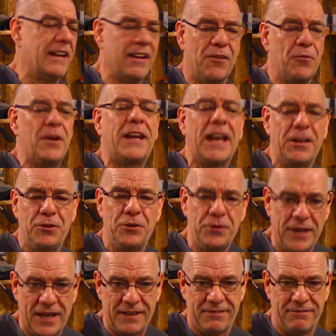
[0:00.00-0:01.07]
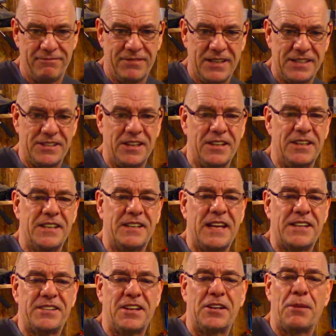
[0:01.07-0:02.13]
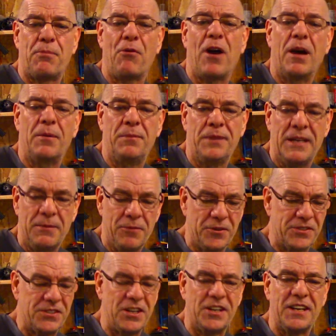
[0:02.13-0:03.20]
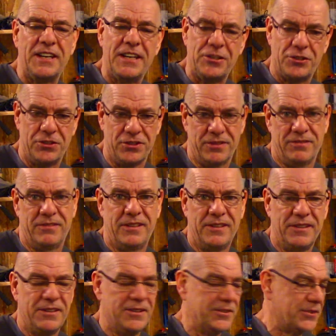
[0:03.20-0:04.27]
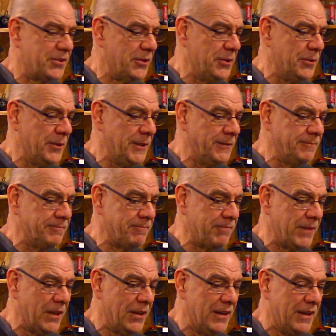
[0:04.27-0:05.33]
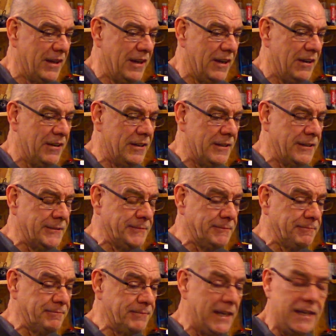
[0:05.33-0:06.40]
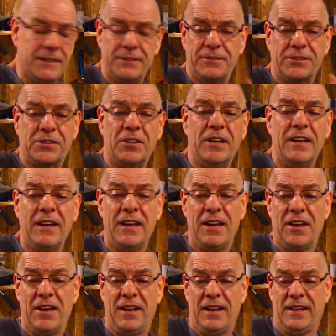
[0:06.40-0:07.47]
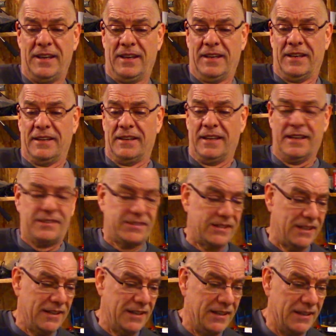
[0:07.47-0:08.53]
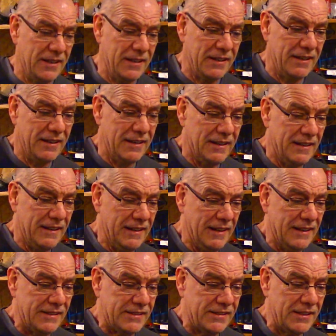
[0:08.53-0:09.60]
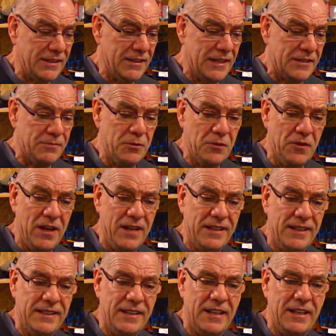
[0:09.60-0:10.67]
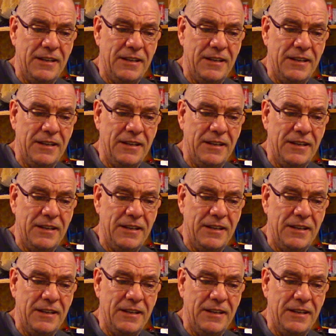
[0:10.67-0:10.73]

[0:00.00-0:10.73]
we can do that. That's not a problem anymore. It's not an issue. So yeah, so let's move on, and